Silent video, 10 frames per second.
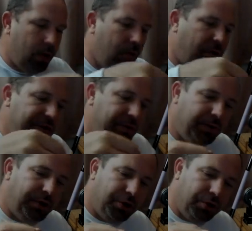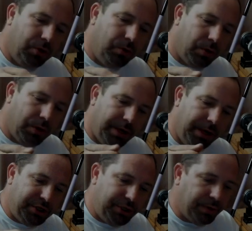what you would do
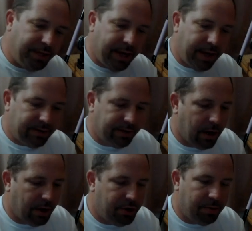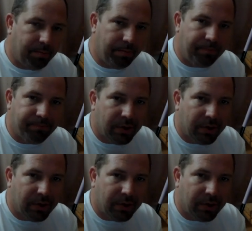is you would get, you can